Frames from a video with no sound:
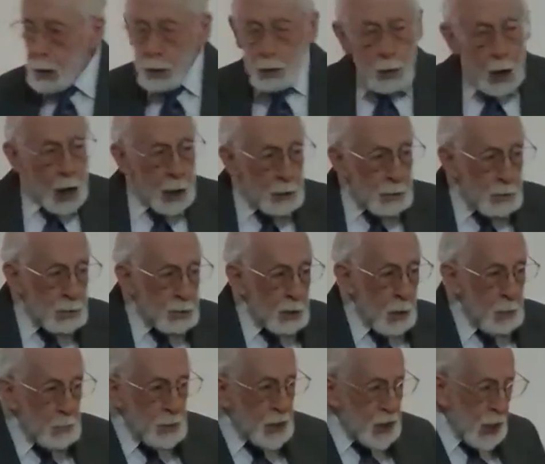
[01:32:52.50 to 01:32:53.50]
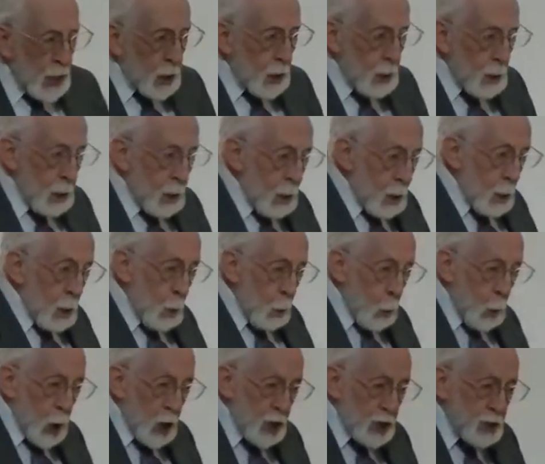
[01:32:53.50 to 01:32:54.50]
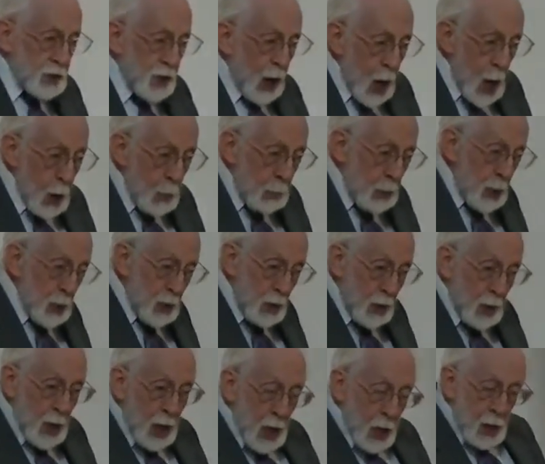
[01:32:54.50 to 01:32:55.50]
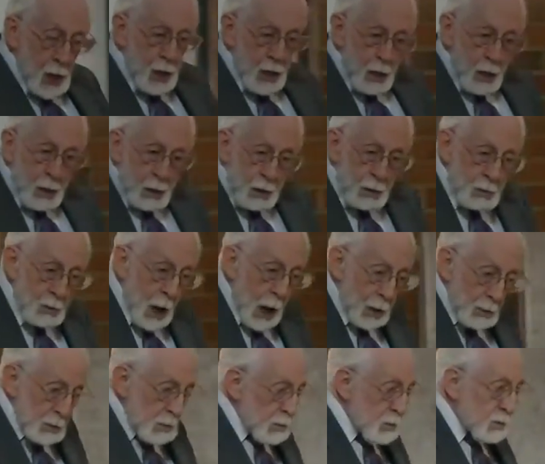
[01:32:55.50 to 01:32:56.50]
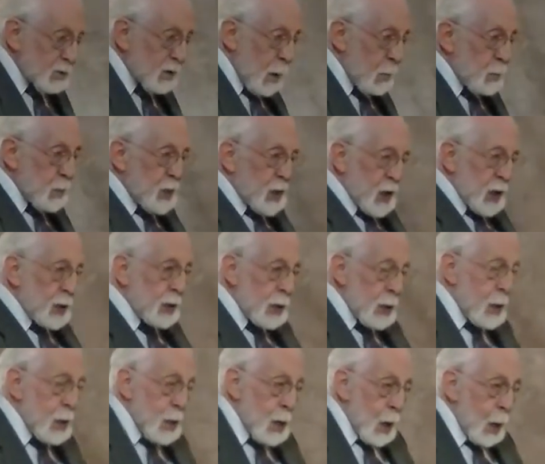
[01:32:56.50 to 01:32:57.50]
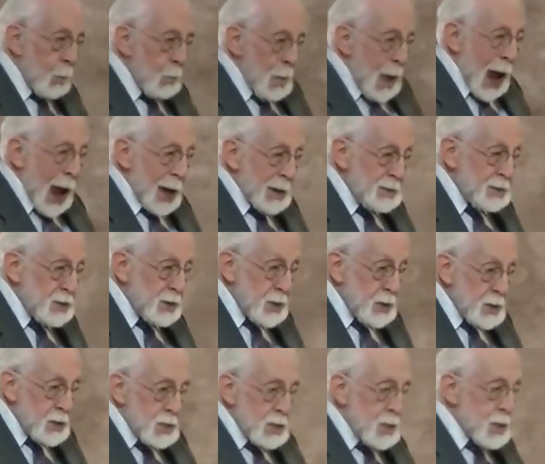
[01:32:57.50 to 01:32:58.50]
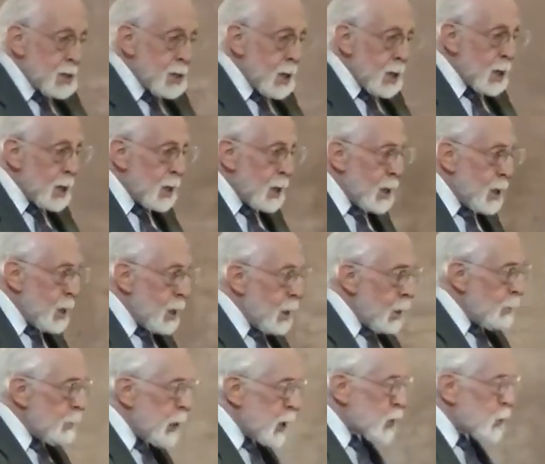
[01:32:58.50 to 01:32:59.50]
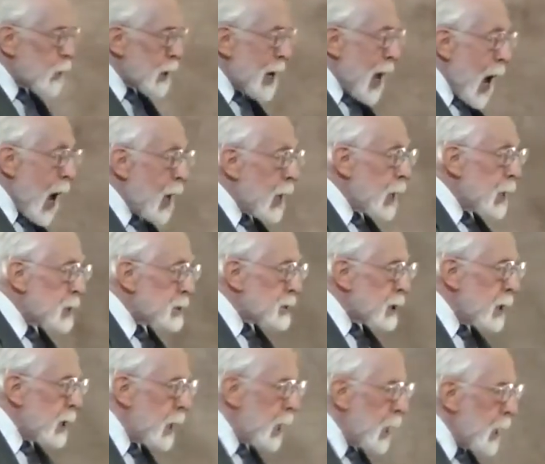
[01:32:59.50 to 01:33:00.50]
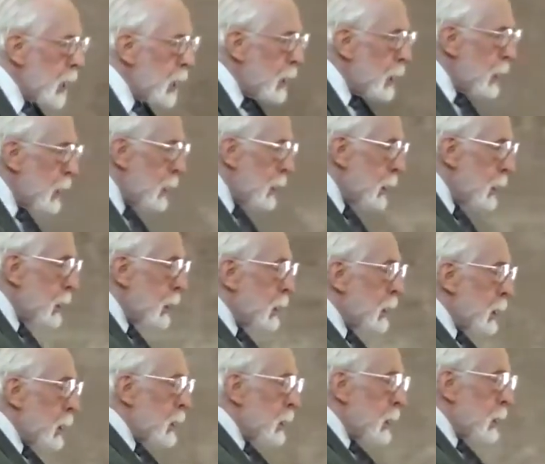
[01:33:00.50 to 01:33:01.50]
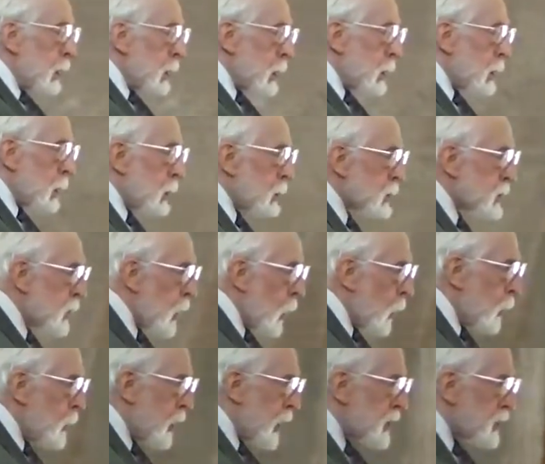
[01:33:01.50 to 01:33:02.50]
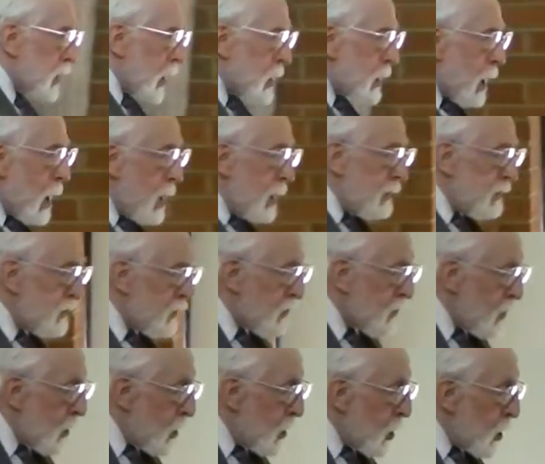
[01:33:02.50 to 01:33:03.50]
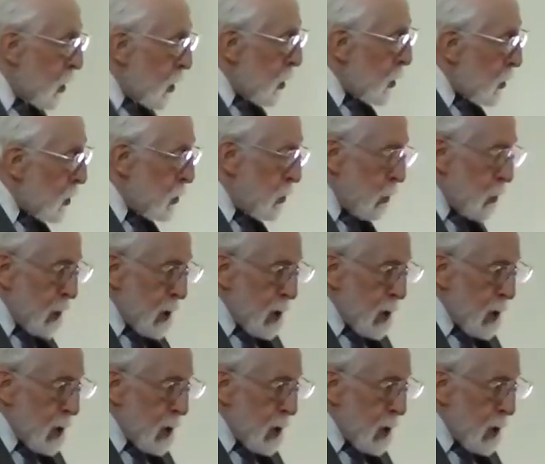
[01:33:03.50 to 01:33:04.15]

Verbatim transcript: not something worked up, not something imagined, but reality, so that the life you